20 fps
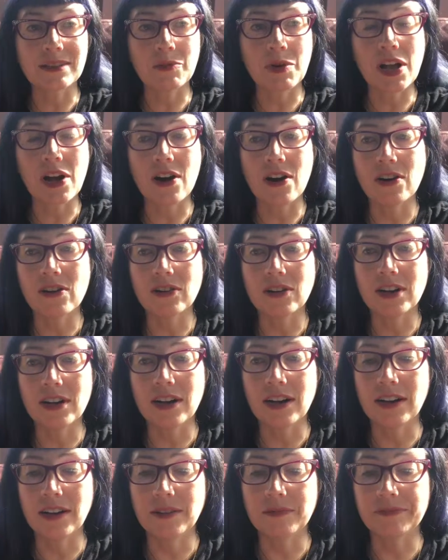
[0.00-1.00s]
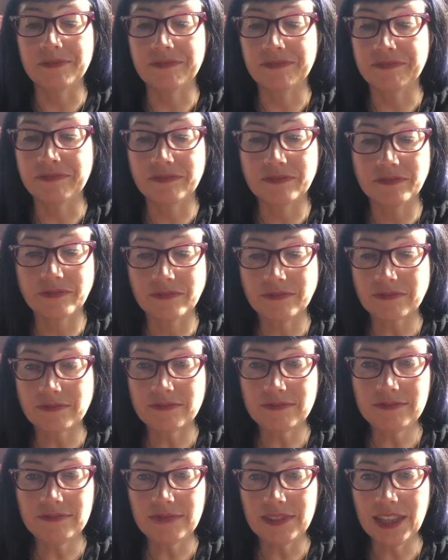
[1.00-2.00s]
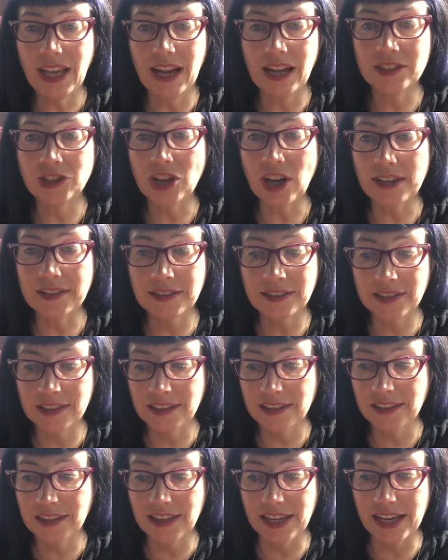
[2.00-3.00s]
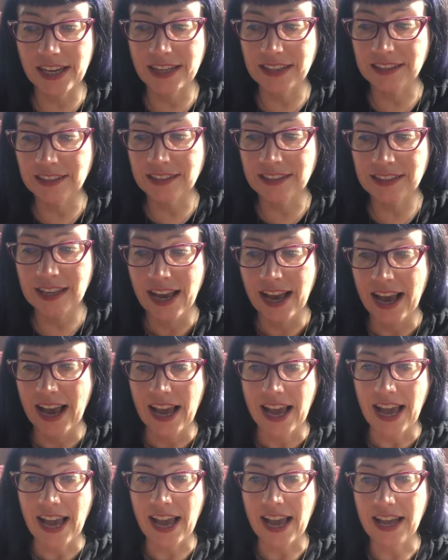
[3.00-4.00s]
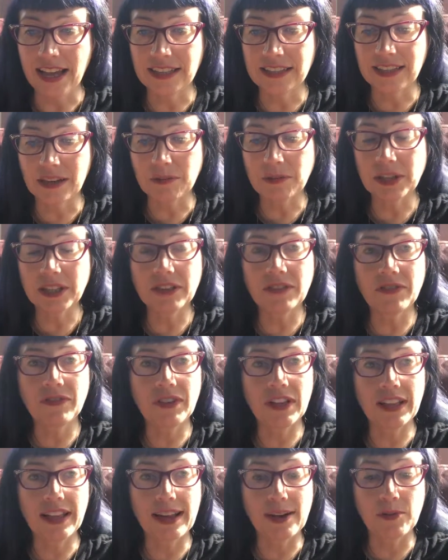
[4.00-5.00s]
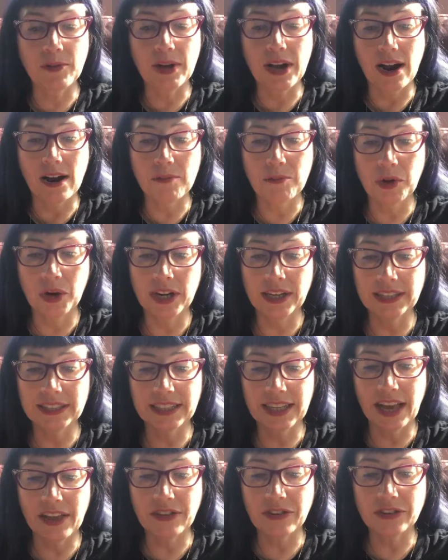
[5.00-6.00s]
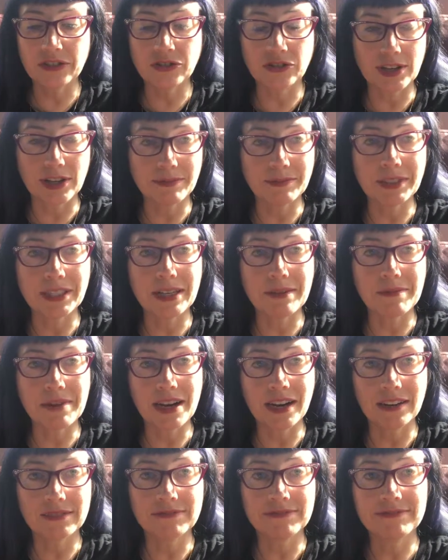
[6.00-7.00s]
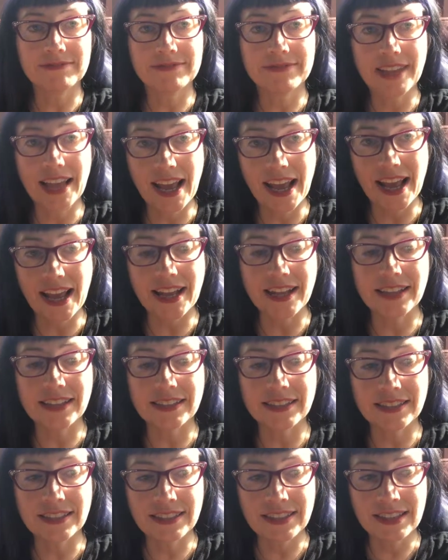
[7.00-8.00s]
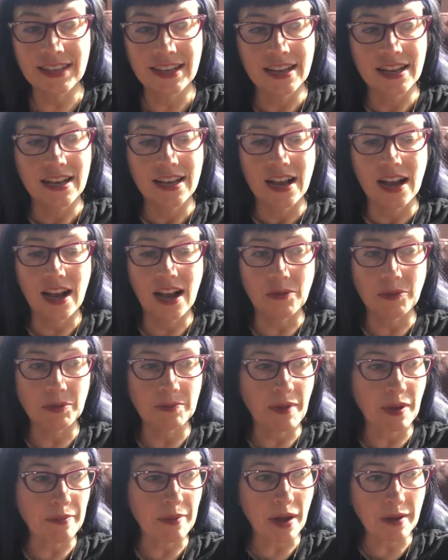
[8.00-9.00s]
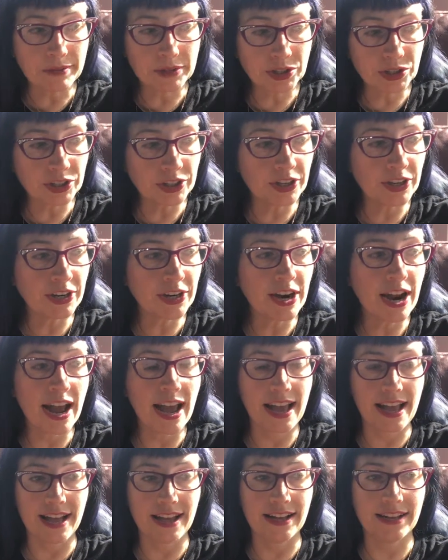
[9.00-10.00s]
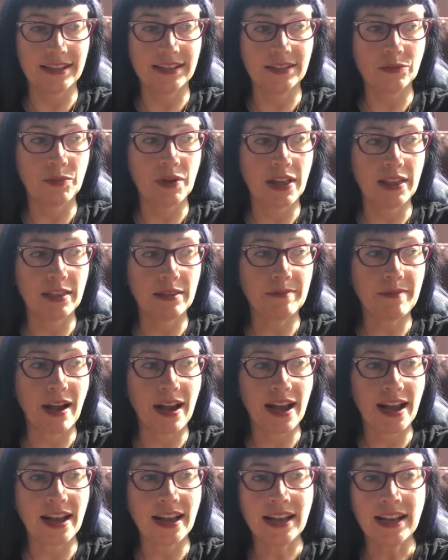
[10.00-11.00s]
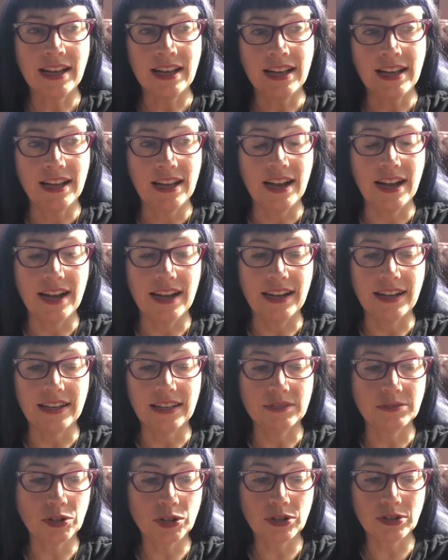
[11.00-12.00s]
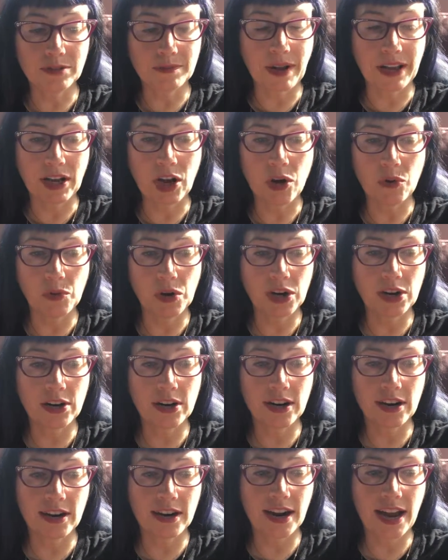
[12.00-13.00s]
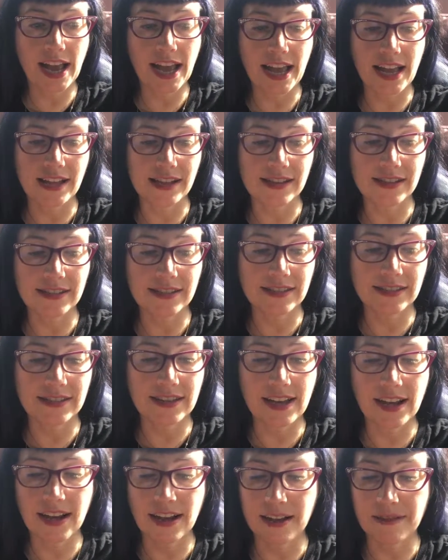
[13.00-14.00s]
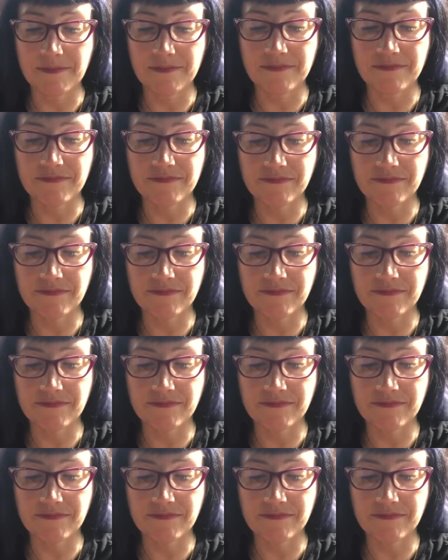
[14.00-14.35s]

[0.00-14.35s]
and we all um, adjust things. And I really feel like we are putting together a dream team here. And uh, with my publisher and with my uh, Ruth, my coworker, and um,